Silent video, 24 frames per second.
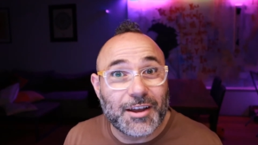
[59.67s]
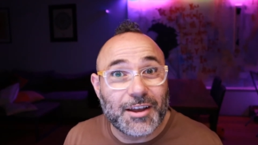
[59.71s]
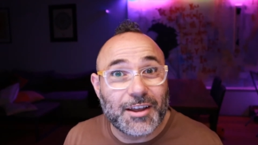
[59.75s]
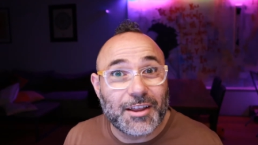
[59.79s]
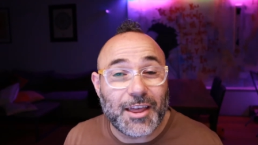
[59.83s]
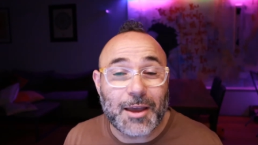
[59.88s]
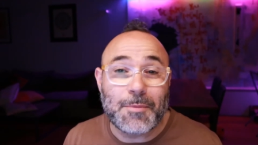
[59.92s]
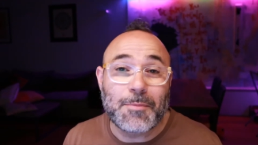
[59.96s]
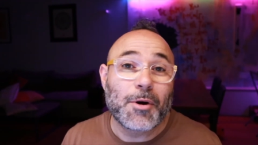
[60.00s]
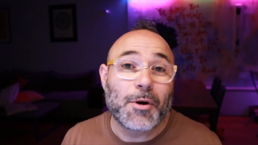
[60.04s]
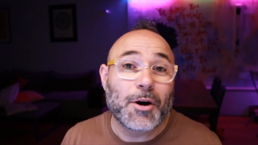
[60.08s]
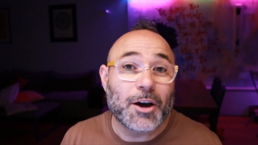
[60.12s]

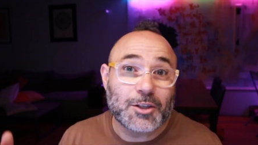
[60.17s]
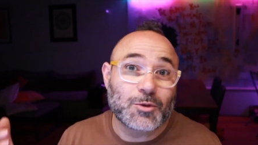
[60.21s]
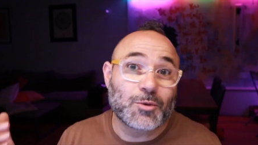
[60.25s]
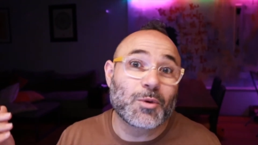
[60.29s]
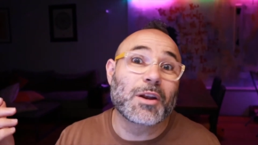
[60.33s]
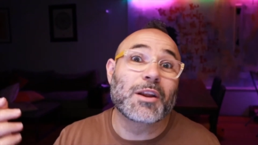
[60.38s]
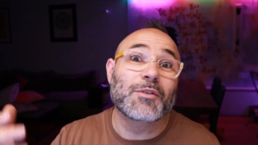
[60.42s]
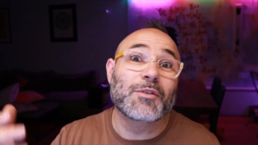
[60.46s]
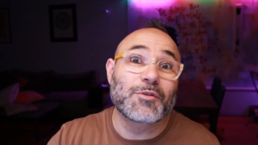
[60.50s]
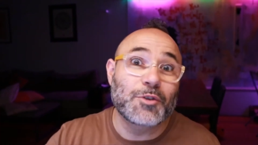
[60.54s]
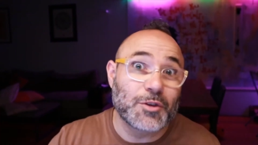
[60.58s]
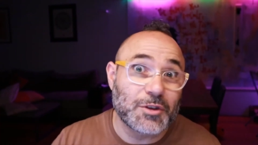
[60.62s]
they might as
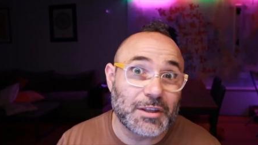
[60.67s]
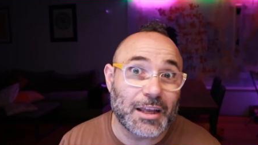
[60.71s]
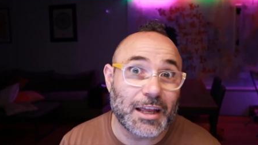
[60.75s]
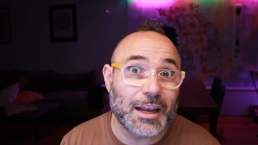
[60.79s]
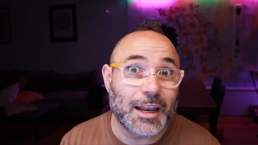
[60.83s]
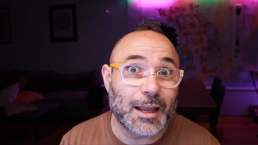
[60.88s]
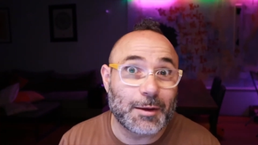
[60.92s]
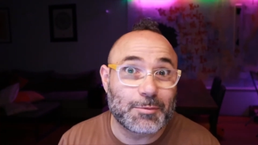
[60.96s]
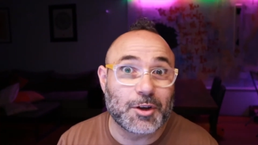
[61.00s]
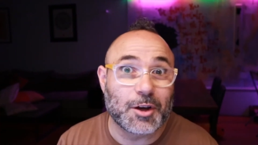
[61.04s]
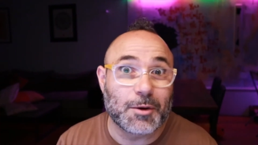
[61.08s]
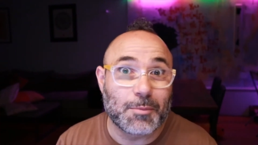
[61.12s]
well have used their
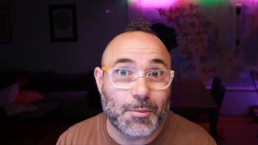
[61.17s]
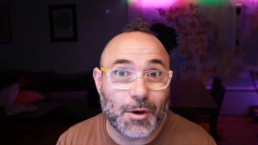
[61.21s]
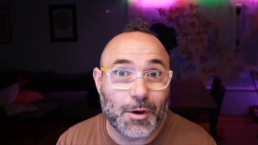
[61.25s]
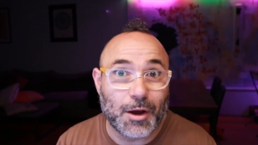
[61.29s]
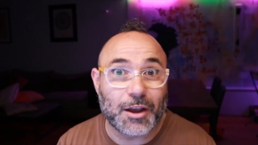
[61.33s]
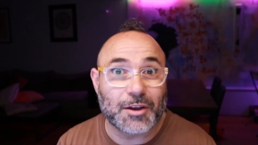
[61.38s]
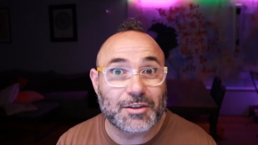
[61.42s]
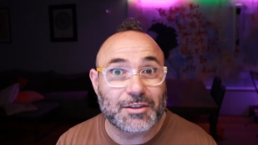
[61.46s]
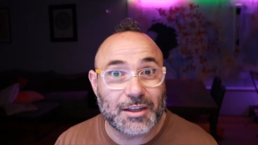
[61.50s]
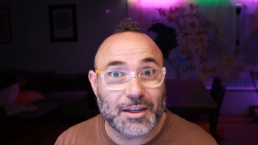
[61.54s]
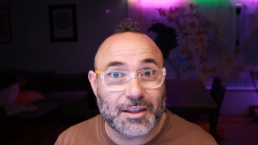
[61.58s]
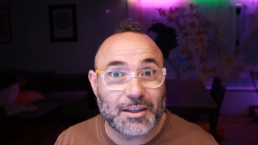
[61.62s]
laptop
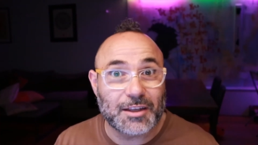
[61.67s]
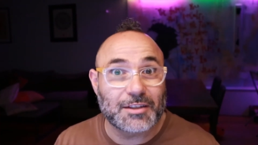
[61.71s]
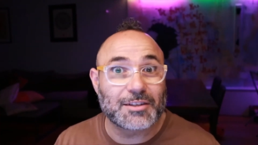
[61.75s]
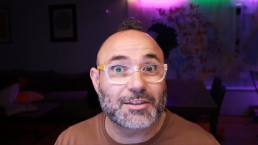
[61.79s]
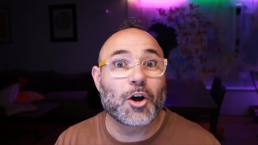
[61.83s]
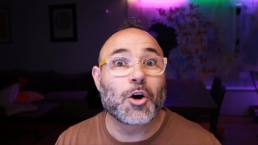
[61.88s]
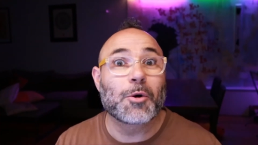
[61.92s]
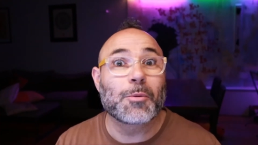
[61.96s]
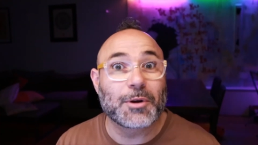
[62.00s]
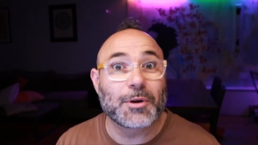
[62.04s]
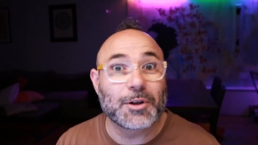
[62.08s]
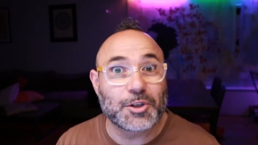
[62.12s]
mic because that does a
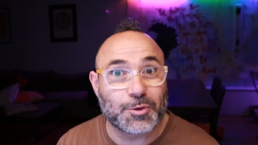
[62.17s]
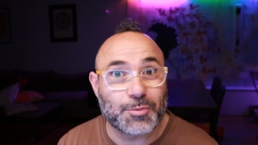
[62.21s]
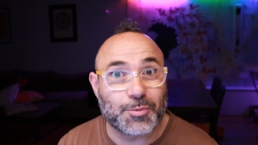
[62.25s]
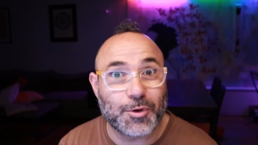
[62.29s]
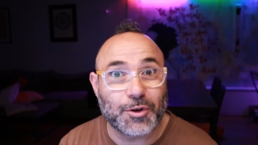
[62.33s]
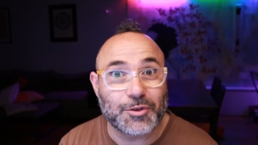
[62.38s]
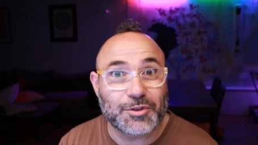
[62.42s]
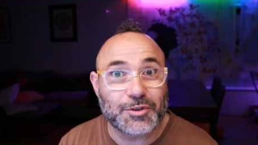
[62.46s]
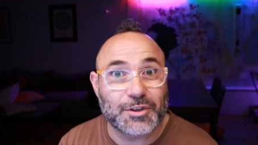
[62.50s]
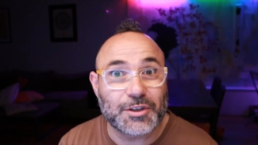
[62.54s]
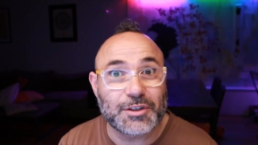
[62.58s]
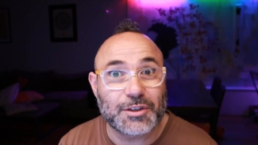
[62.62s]
whole bunch of
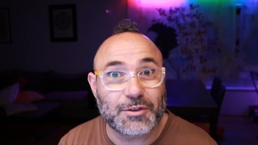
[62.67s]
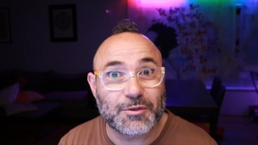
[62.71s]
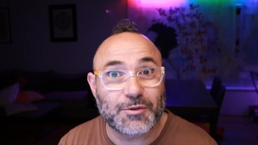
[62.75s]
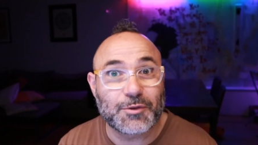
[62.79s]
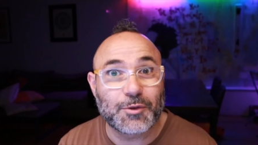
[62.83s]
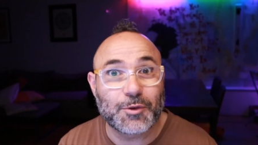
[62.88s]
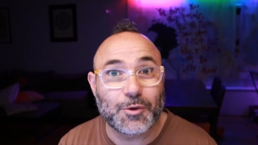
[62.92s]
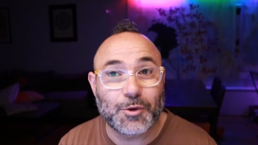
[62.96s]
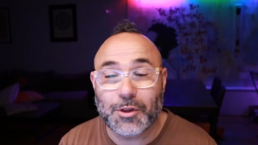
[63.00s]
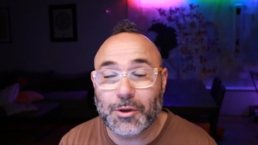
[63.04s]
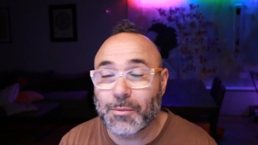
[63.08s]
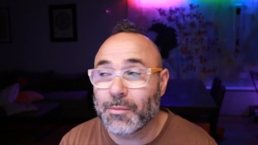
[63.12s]
processing
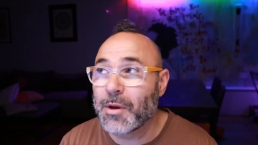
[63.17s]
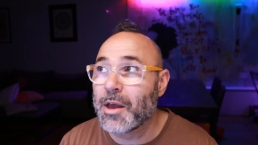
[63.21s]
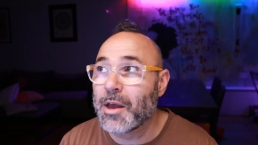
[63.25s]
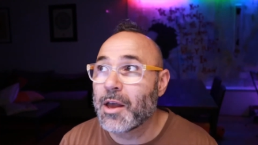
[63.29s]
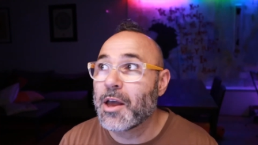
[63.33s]
for them.